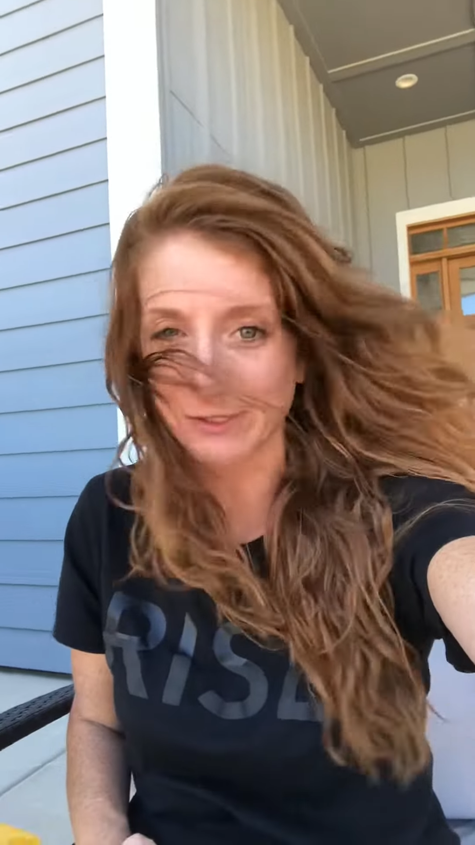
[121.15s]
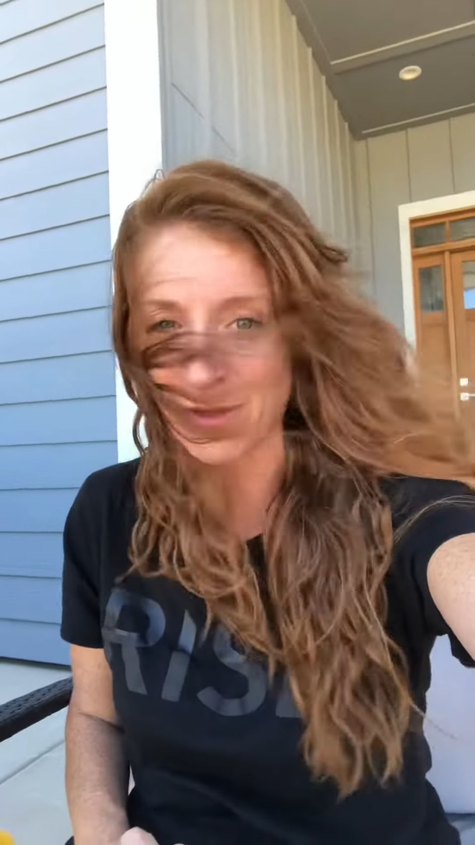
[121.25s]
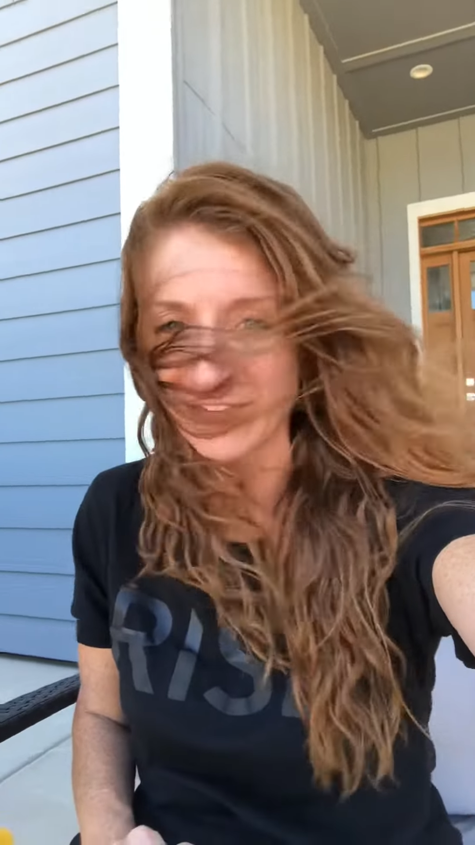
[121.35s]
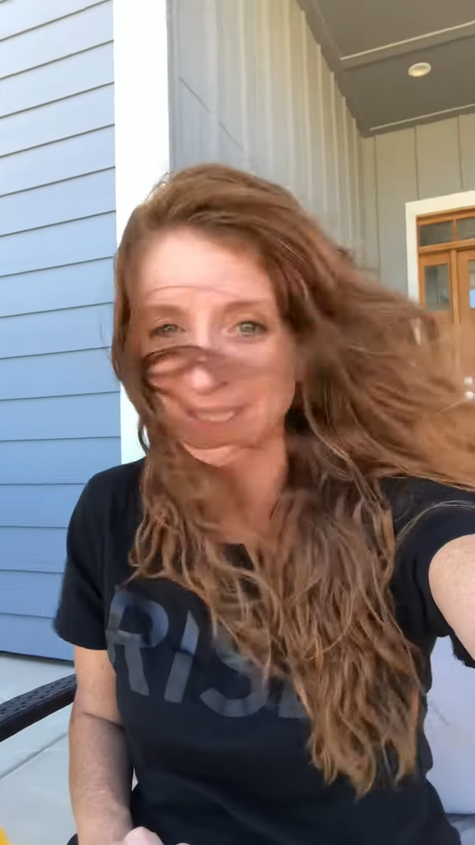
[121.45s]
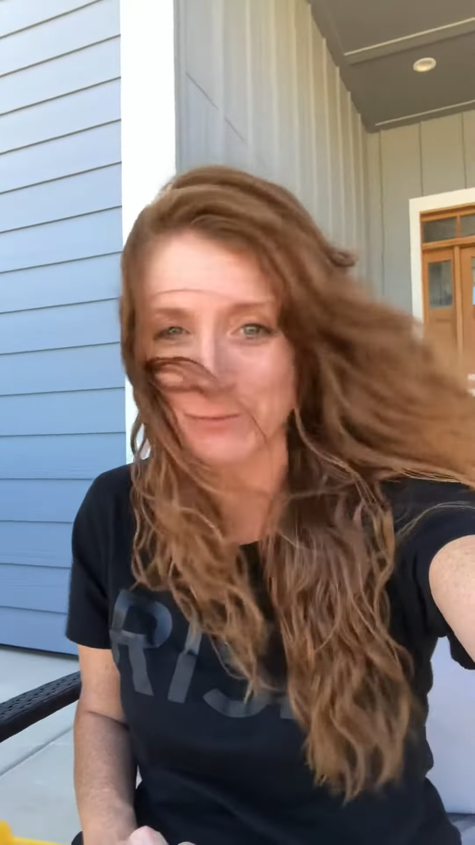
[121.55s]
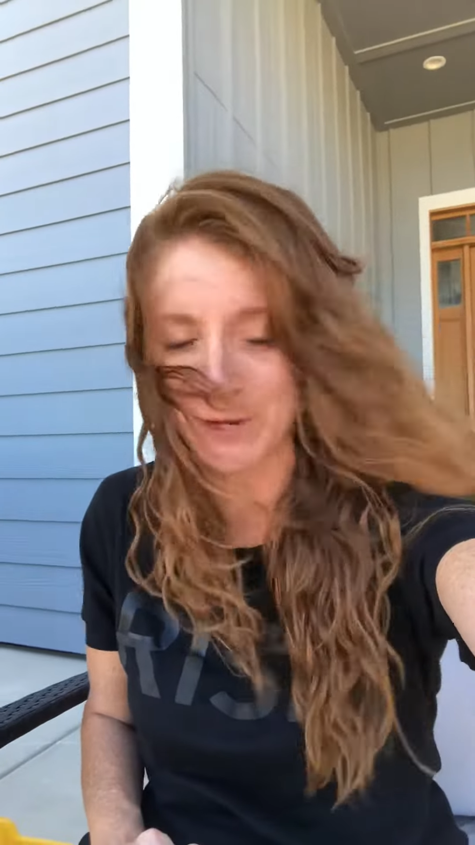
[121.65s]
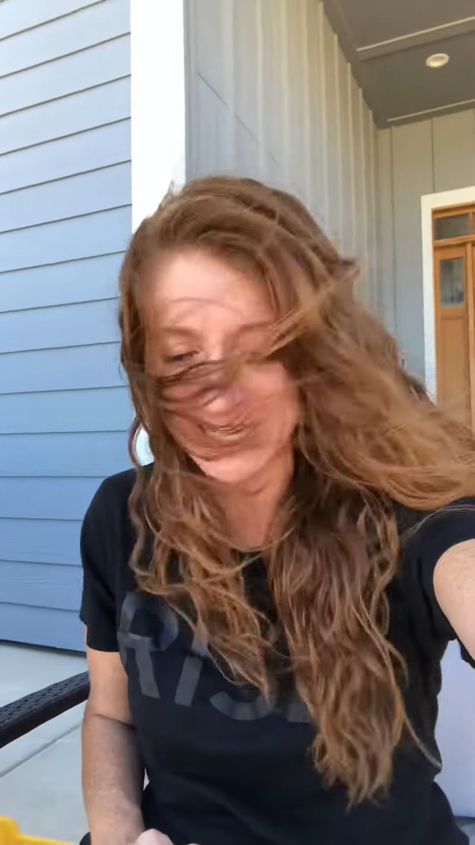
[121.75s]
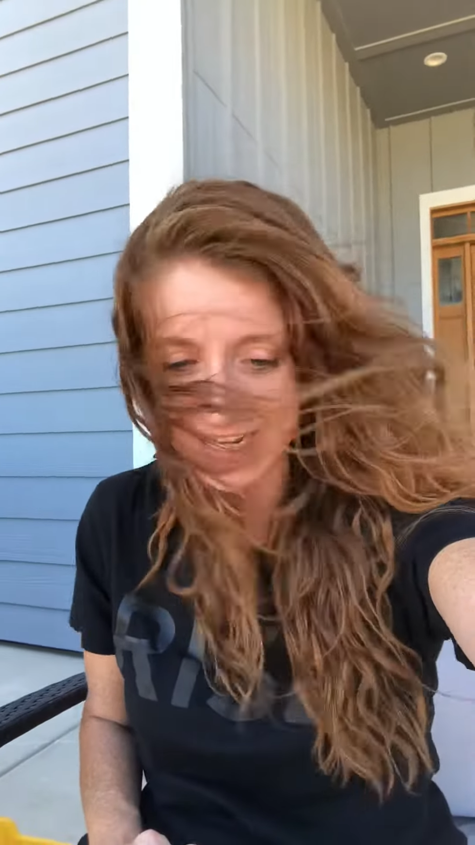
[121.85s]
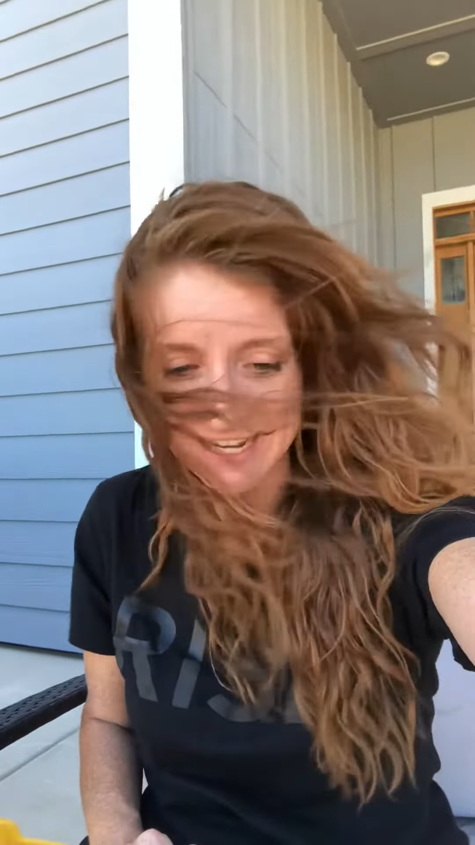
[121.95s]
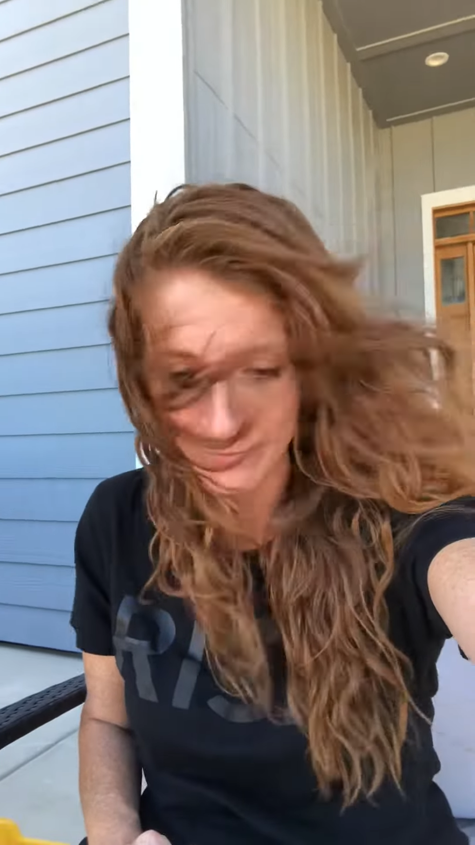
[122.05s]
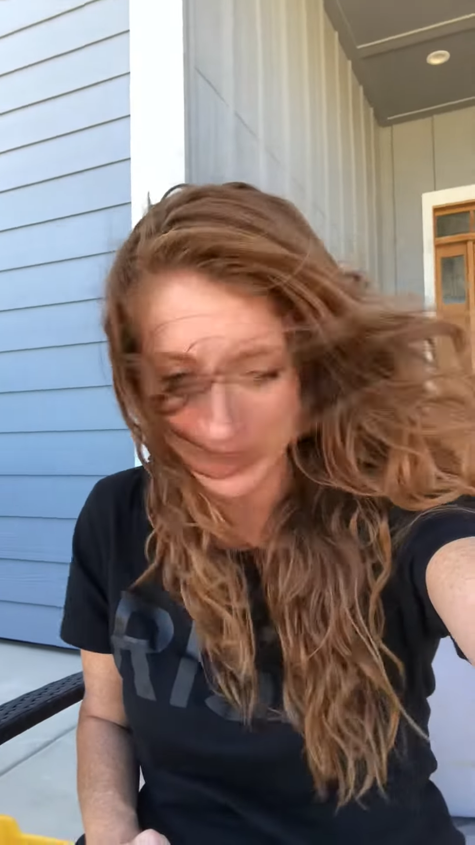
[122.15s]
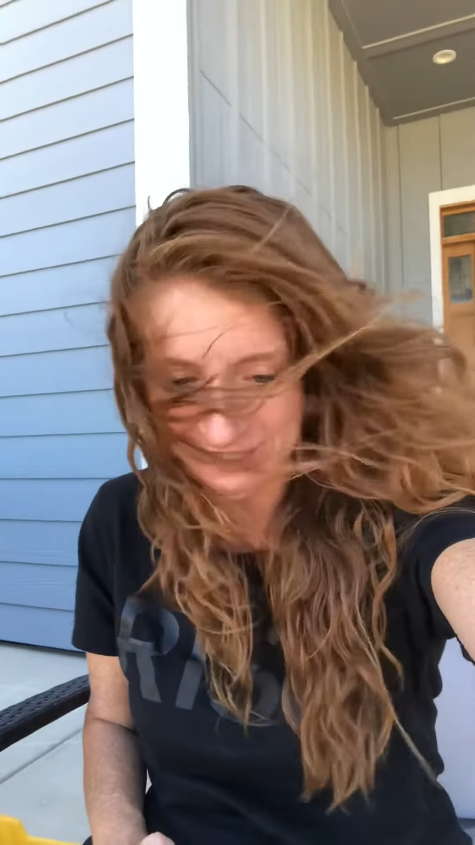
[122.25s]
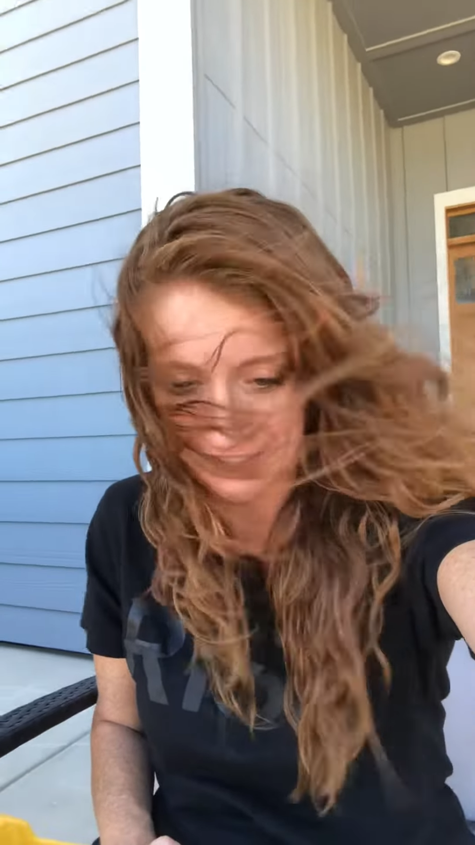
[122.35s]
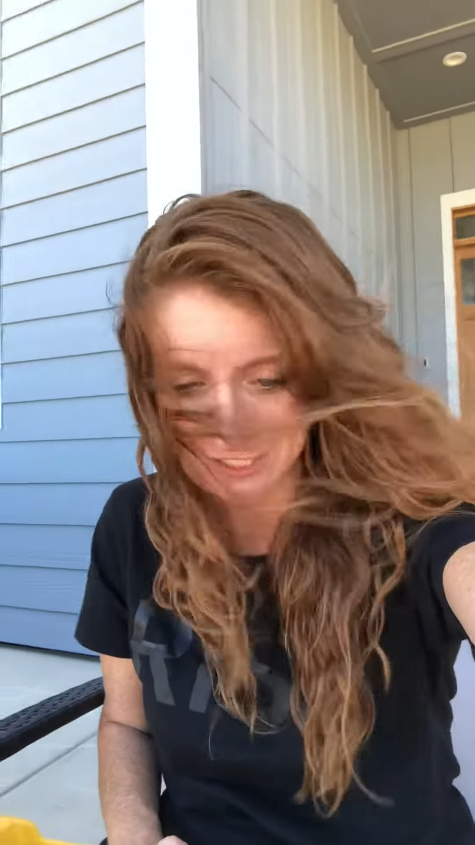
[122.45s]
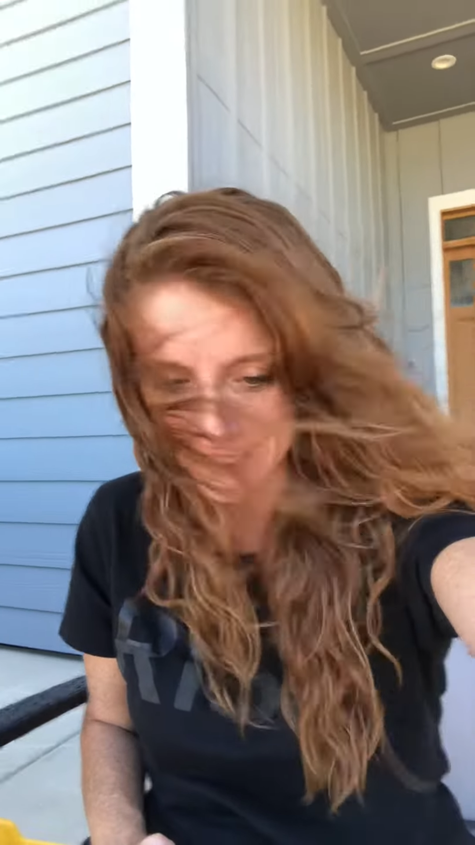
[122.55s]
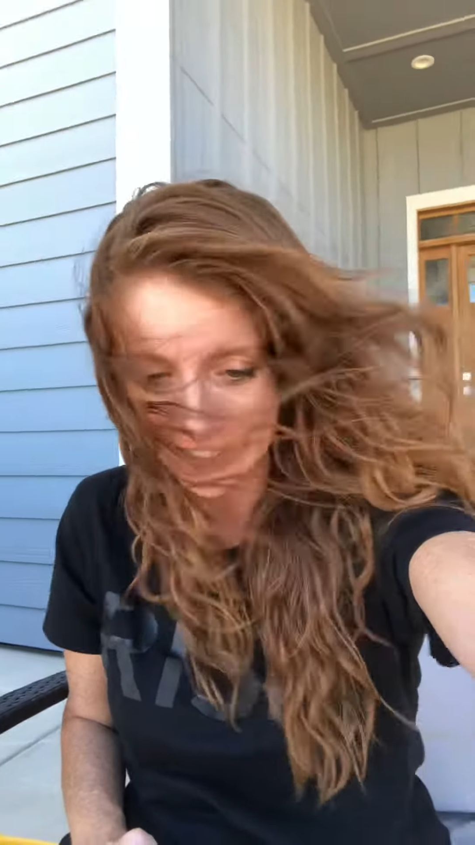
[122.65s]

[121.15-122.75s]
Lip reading: 12th. It's windy in Windsor.